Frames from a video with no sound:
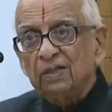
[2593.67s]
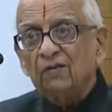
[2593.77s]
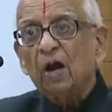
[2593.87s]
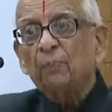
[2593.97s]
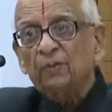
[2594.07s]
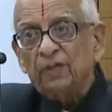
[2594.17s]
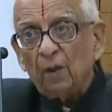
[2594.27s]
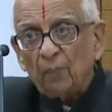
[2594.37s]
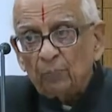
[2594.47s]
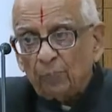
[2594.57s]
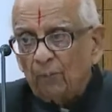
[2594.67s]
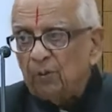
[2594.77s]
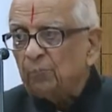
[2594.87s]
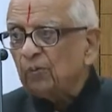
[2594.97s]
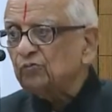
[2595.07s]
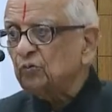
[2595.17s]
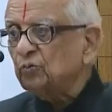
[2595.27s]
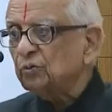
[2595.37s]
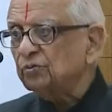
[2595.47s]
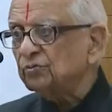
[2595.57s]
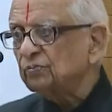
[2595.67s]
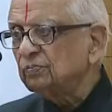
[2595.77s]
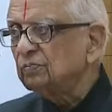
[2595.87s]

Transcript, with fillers: they, are, they appoint public prosecutors.